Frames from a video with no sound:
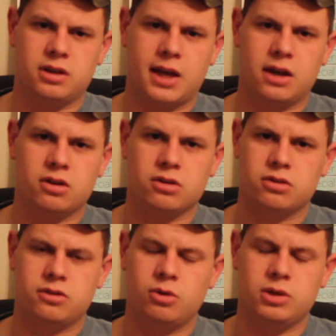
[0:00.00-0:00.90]
care
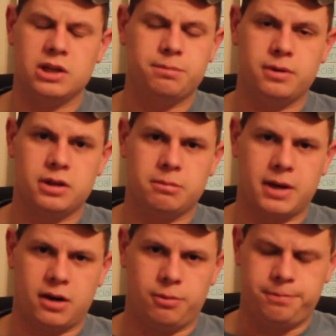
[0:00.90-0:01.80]
so deeply
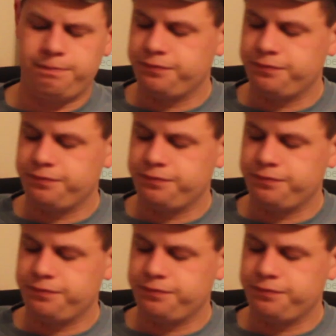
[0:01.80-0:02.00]
about.